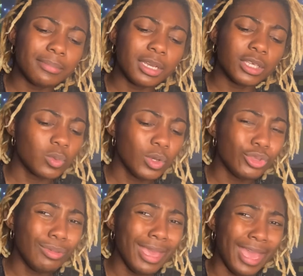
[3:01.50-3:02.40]
one, you
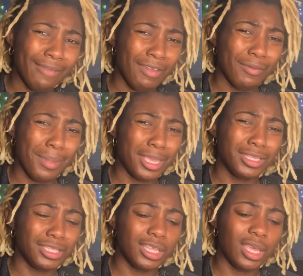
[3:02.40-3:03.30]
can't have everybody
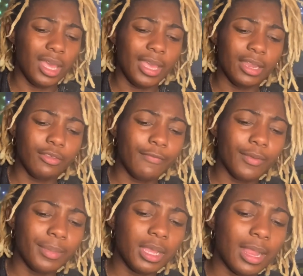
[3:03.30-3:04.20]
touching your head, you feel
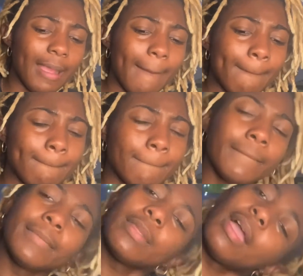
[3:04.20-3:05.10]
me? Like,
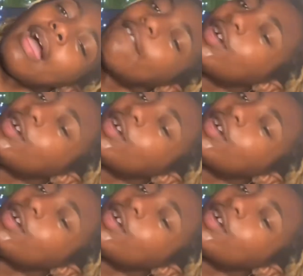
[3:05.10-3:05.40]
at first I'm